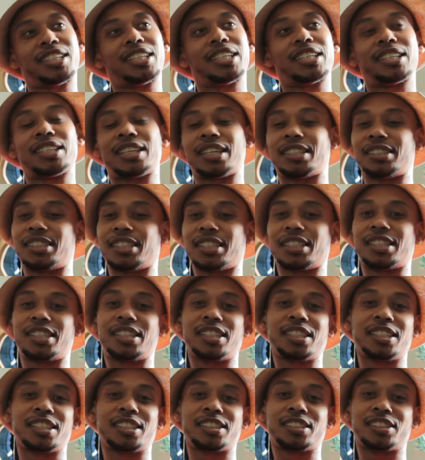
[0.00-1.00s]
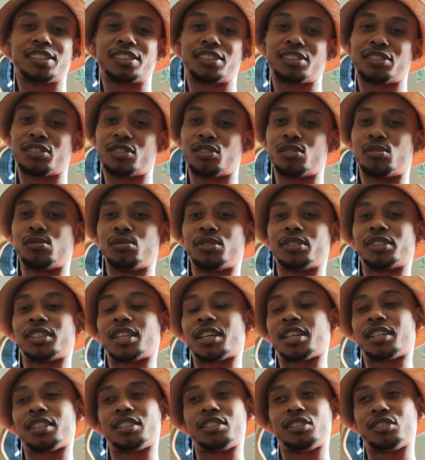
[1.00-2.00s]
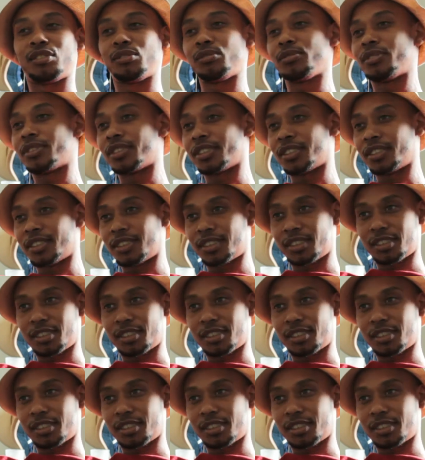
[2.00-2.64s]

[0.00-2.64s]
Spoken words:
like the kids who was like a nuisance